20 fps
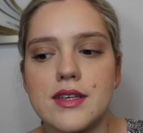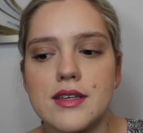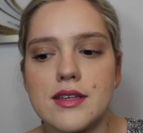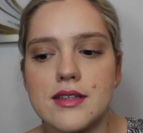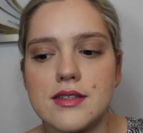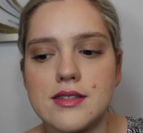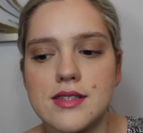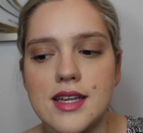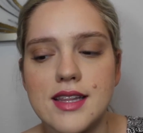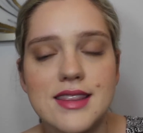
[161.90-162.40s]

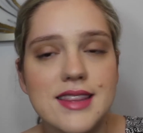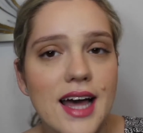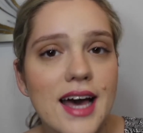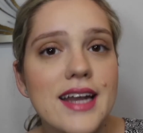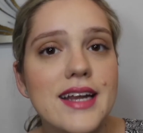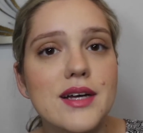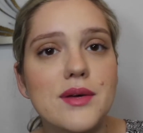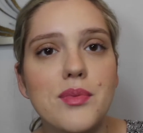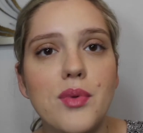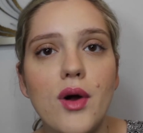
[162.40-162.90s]

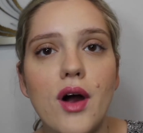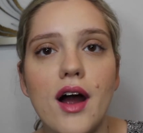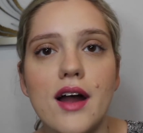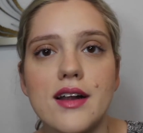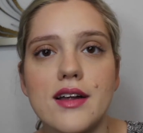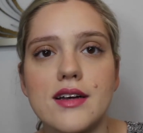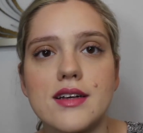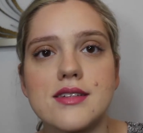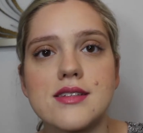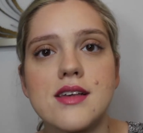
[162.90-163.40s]
synthetic
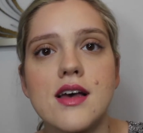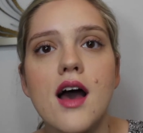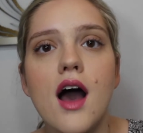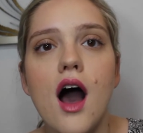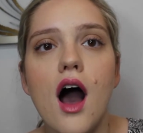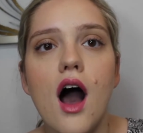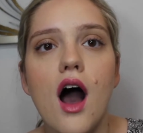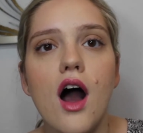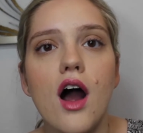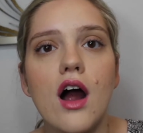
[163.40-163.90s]
products
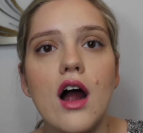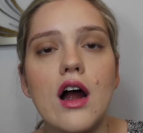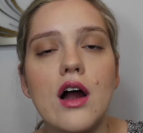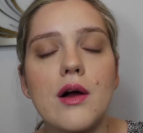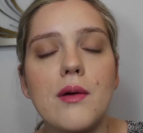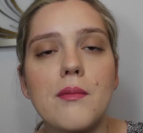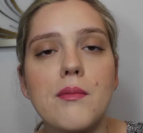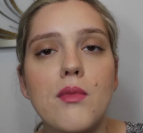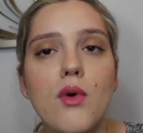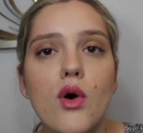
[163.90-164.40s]

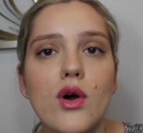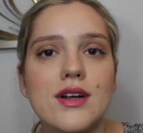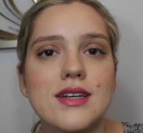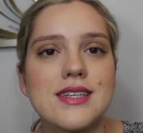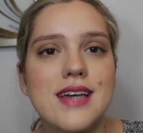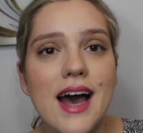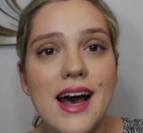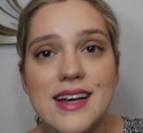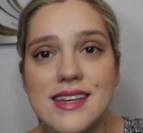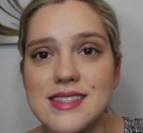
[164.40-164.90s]
are more
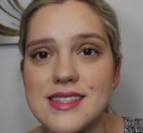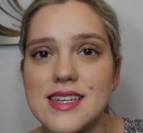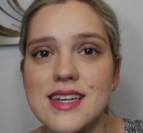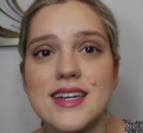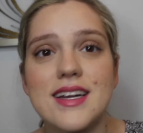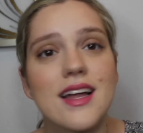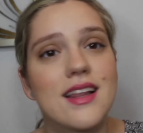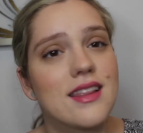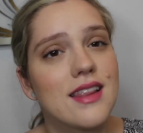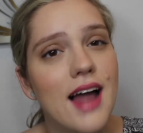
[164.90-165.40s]

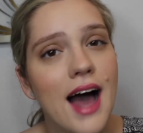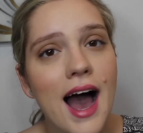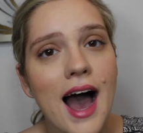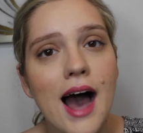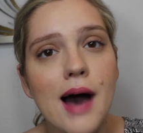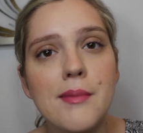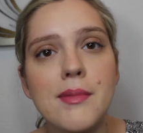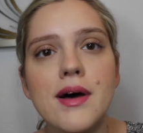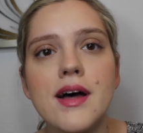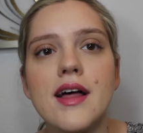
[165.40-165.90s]
tested in a
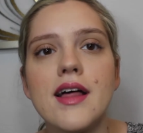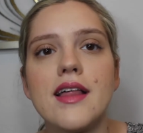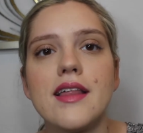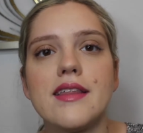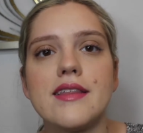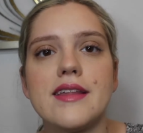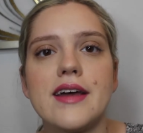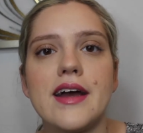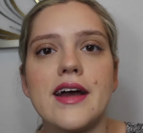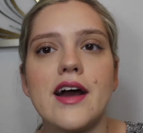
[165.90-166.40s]
lab,
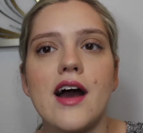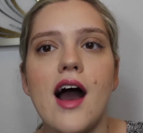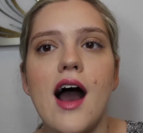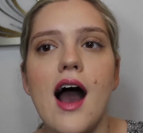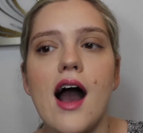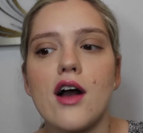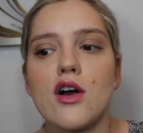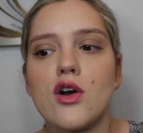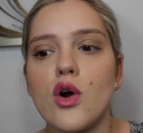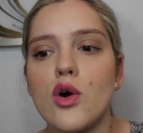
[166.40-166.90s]
they
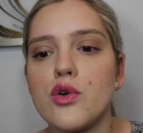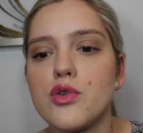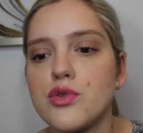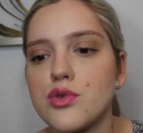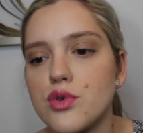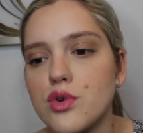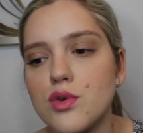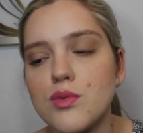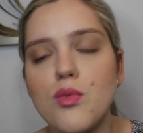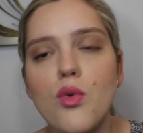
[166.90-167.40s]
go
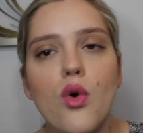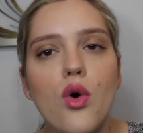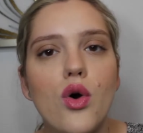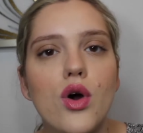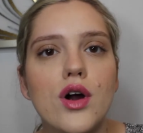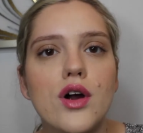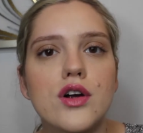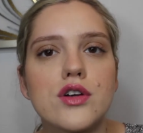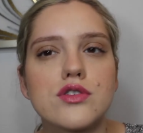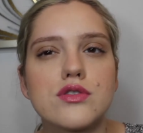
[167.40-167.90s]
through
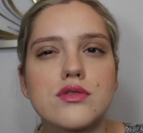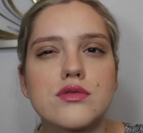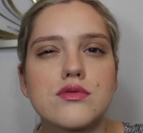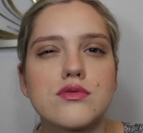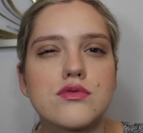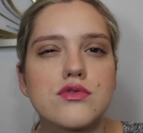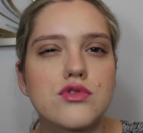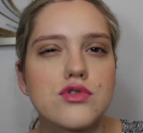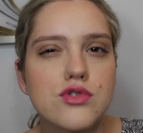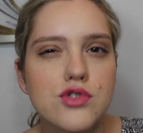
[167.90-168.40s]
more
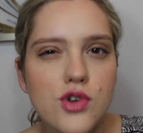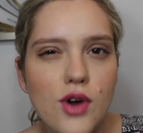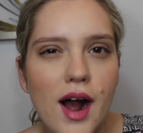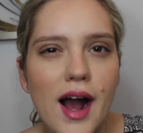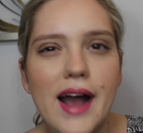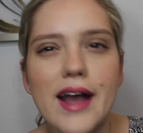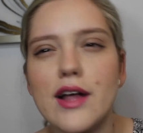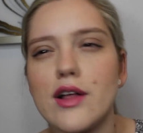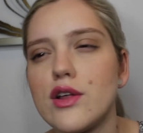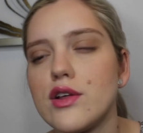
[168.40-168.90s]

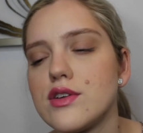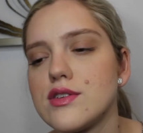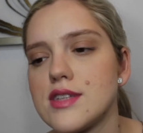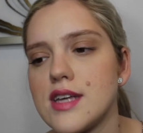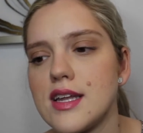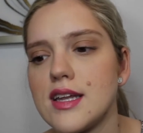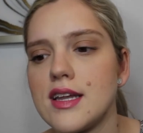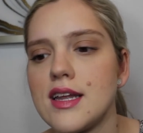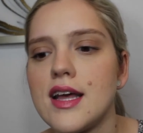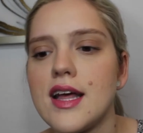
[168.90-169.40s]
trials,
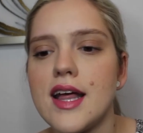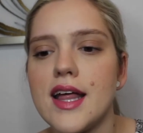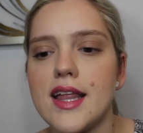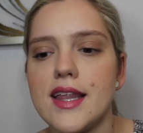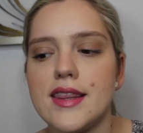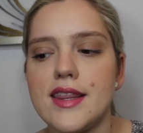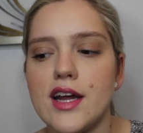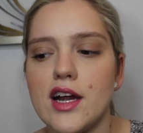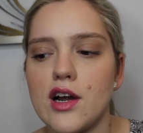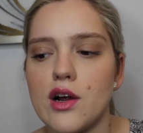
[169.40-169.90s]
and
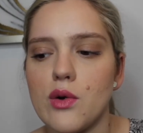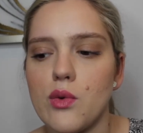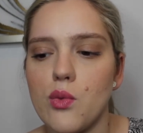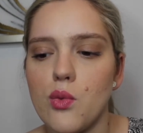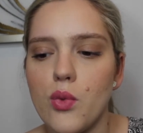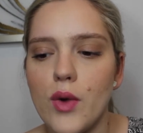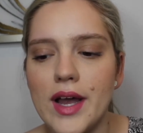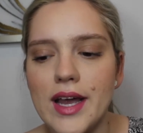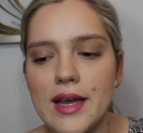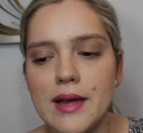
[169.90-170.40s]
they're
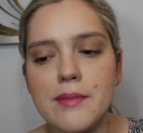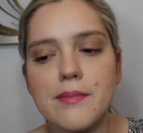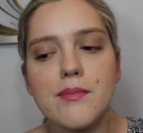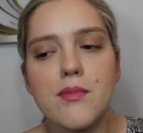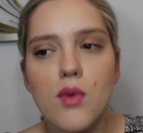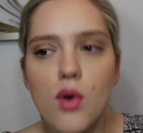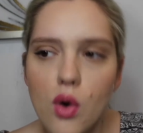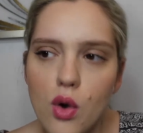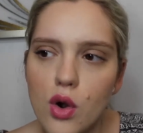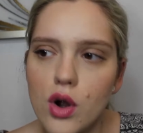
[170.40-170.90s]
way
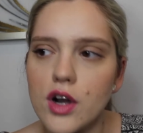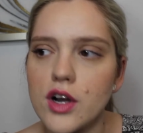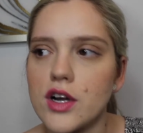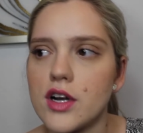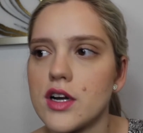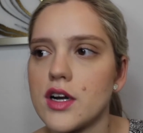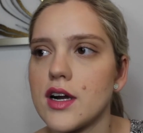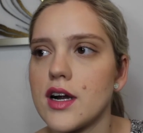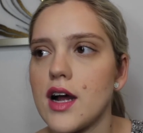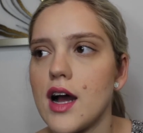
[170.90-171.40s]

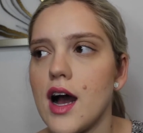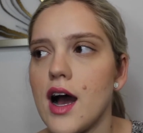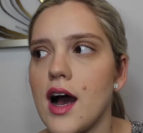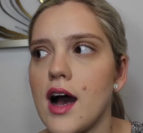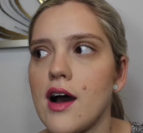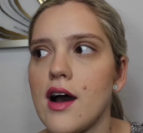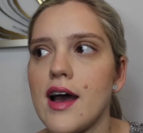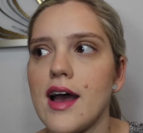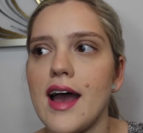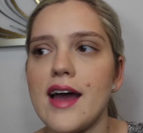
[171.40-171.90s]
more
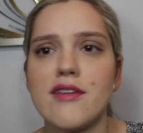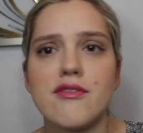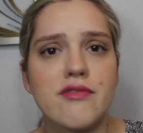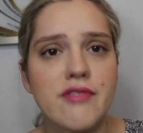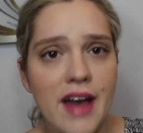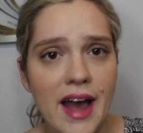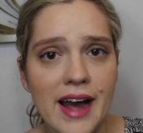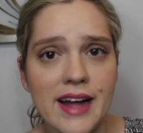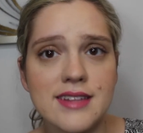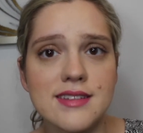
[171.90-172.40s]

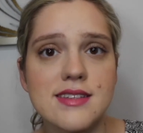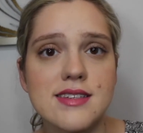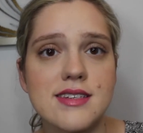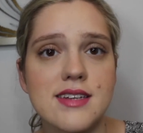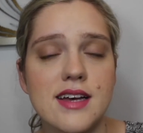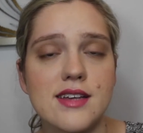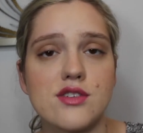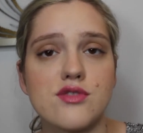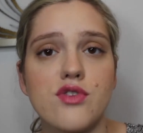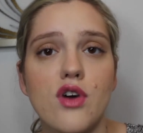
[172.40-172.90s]
advanced
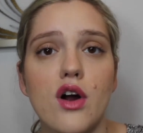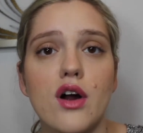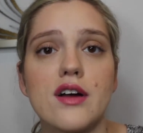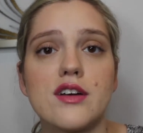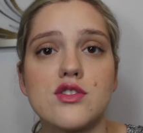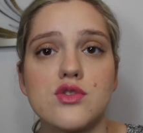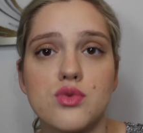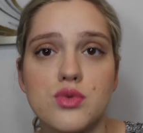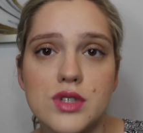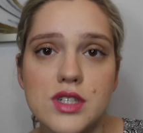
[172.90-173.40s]
as far
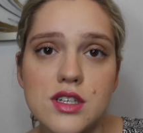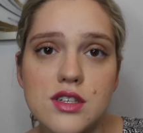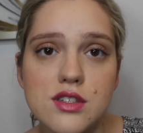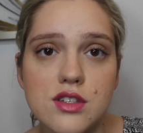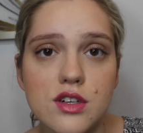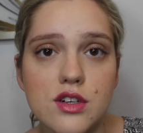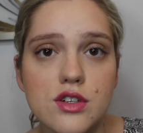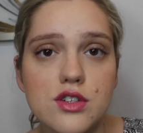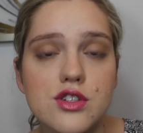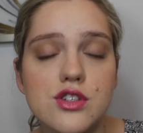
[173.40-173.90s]
as
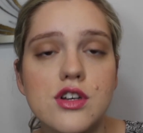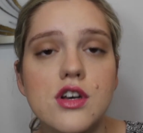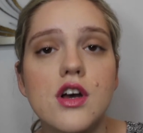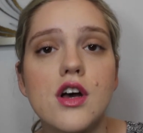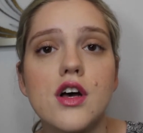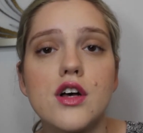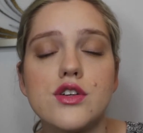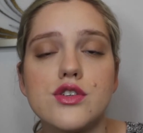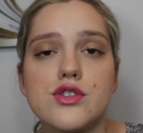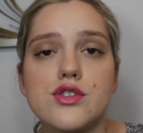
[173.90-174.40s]
research.
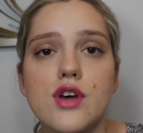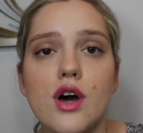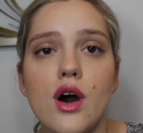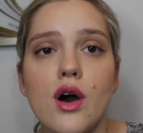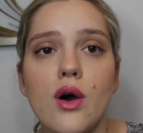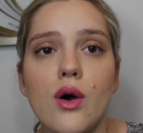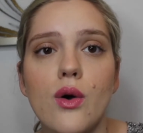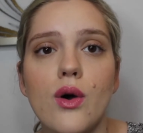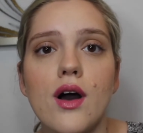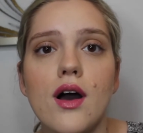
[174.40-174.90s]

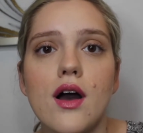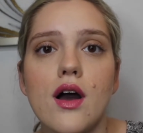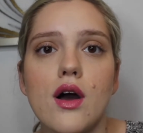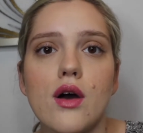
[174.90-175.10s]
So